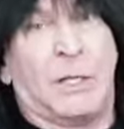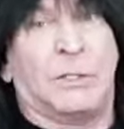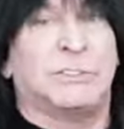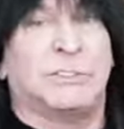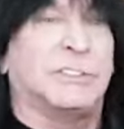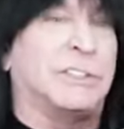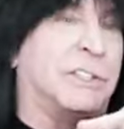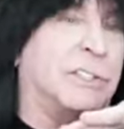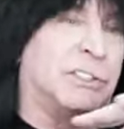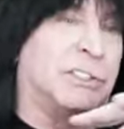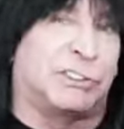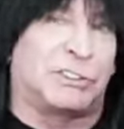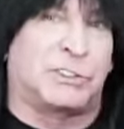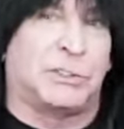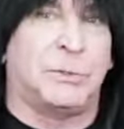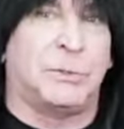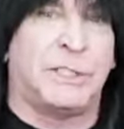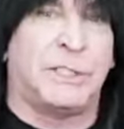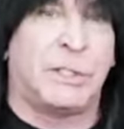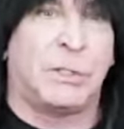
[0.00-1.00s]
house in the
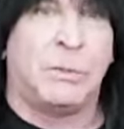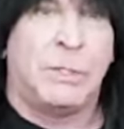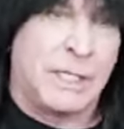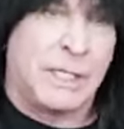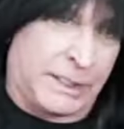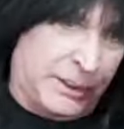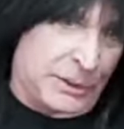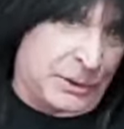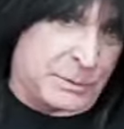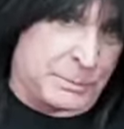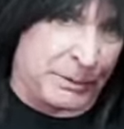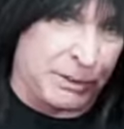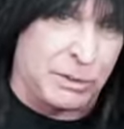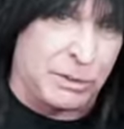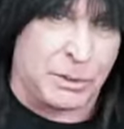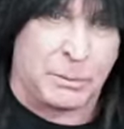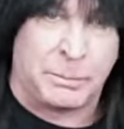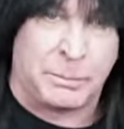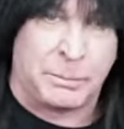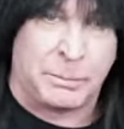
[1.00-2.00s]
studio here, you
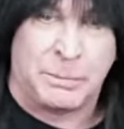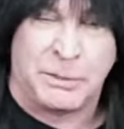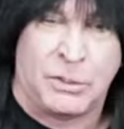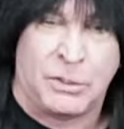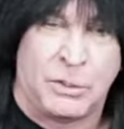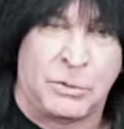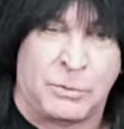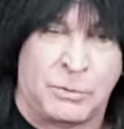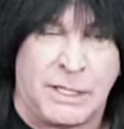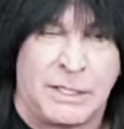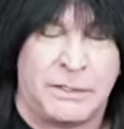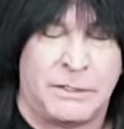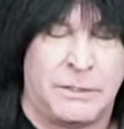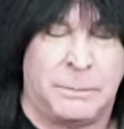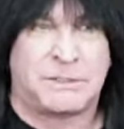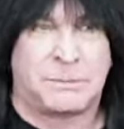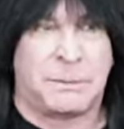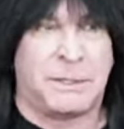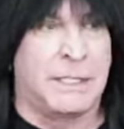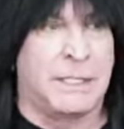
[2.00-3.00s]
know, below ground in the
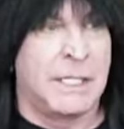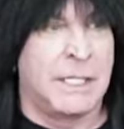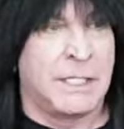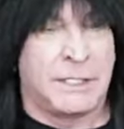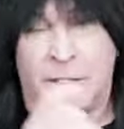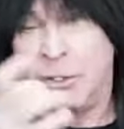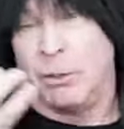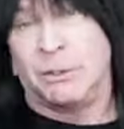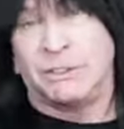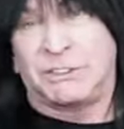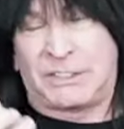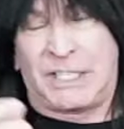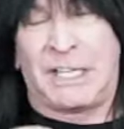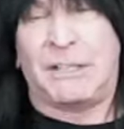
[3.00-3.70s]
basement. You know,